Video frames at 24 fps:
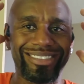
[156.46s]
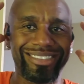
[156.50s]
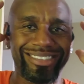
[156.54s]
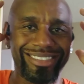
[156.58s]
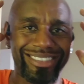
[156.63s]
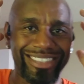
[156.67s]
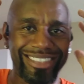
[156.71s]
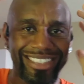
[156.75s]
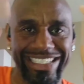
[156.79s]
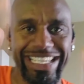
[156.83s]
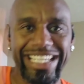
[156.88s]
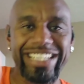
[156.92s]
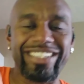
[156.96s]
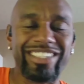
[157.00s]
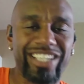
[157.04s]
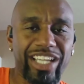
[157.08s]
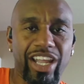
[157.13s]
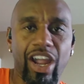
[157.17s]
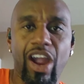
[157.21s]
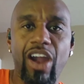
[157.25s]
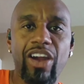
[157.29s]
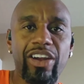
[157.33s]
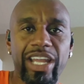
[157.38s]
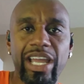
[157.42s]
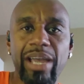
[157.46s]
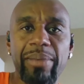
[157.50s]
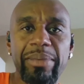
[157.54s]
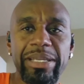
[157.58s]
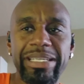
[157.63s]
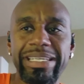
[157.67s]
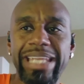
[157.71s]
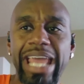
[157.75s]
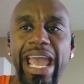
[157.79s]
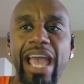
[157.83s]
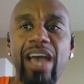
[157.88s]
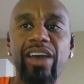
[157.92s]
sees the car
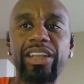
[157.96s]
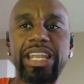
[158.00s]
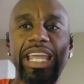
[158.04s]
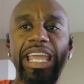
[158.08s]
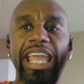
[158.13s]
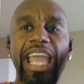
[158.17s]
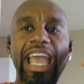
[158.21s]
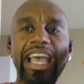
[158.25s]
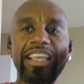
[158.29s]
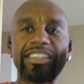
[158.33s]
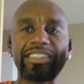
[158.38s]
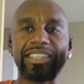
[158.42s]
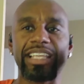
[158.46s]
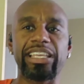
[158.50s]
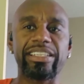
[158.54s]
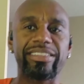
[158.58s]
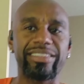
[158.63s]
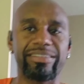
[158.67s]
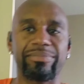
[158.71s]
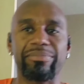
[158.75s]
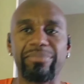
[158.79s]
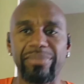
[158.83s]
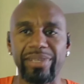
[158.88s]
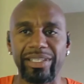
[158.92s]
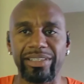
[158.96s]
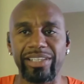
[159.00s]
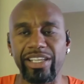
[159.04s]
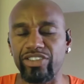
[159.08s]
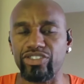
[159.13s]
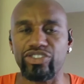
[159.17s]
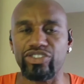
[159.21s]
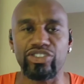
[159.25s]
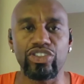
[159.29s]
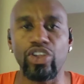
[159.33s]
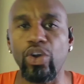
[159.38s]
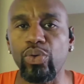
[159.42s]
coming down.
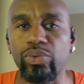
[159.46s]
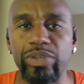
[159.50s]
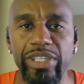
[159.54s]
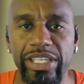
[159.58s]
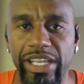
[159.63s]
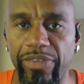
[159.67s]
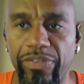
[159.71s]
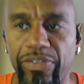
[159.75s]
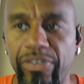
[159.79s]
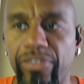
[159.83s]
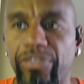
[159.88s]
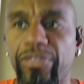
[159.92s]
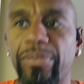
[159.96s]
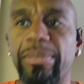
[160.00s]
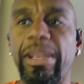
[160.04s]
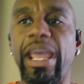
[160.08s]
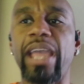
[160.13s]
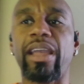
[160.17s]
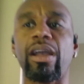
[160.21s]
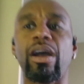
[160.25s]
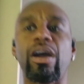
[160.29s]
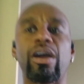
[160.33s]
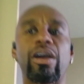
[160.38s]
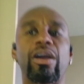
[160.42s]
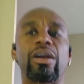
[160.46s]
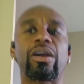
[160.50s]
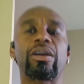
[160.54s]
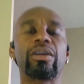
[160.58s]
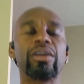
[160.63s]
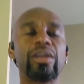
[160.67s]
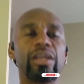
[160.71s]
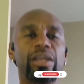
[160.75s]
There's no different from that car